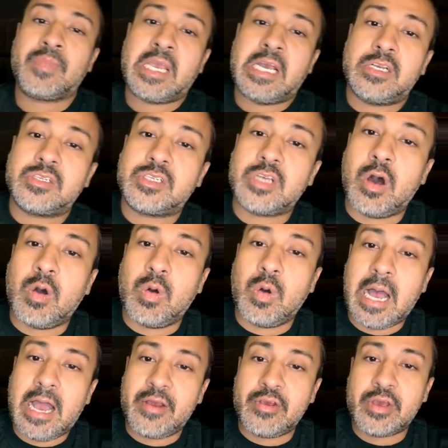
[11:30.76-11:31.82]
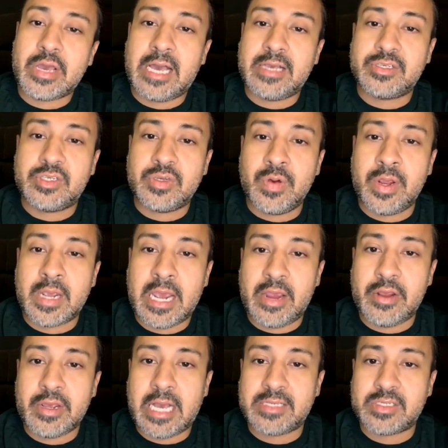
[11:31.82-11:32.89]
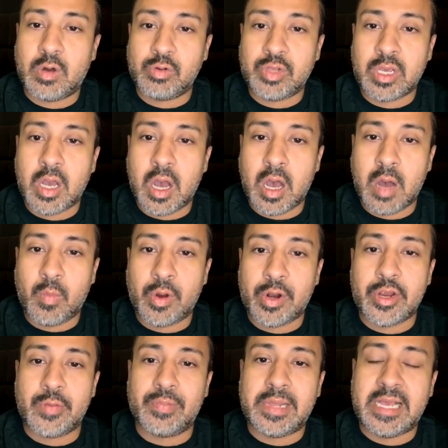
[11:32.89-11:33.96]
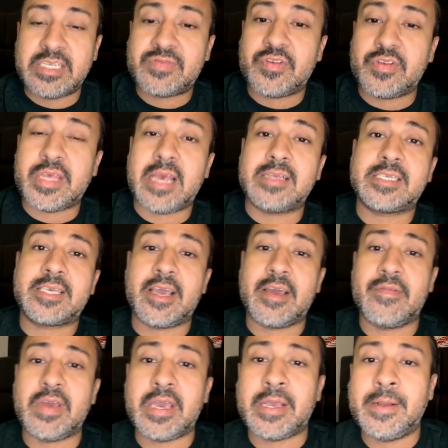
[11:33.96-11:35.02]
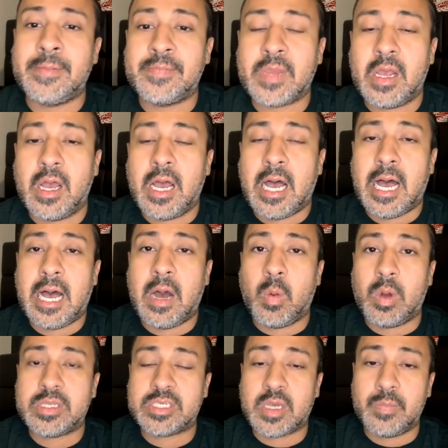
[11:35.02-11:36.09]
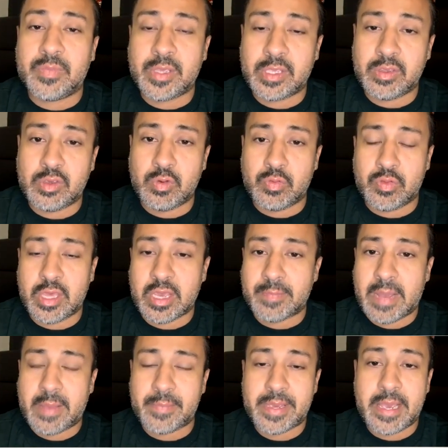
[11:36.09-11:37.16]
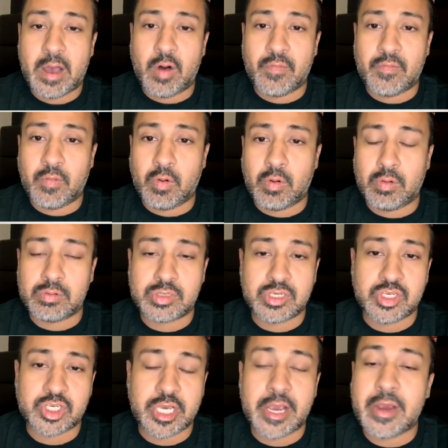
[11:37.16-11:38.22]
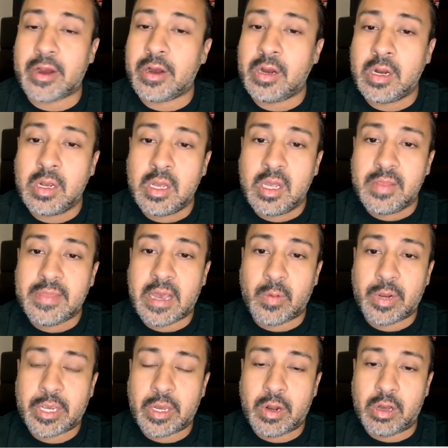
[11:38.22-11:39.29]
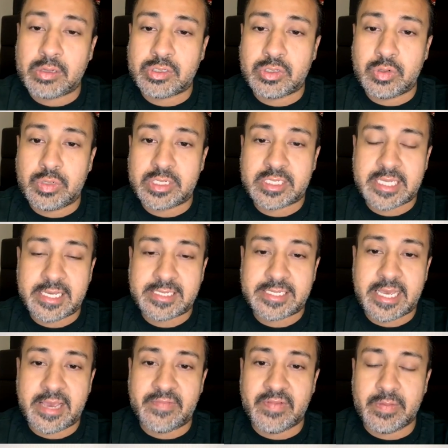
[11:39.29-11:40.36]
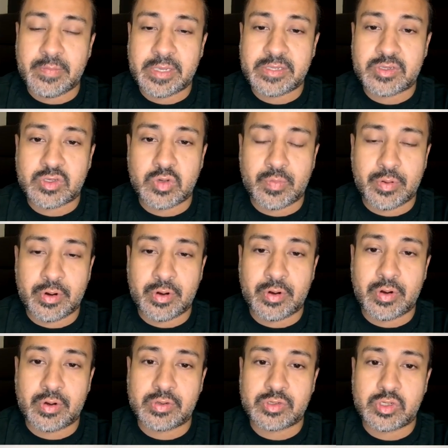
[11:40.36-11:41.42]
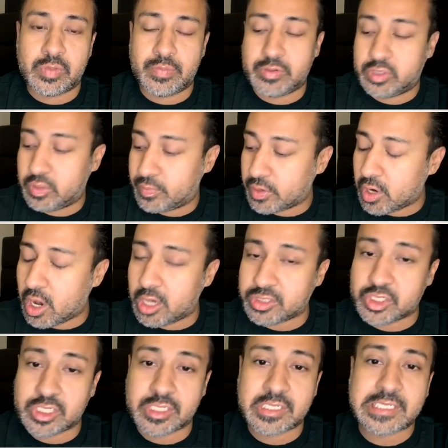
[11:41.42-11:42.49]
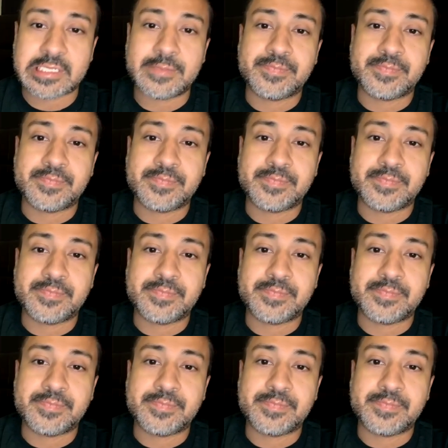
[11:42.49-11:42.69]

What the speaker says: So how are you guys doing? How are you guys holding up? What are your plans for Thanksgiving? What's something you think might be helpful to share that we can all do to stay safe and be super, super, super cautious?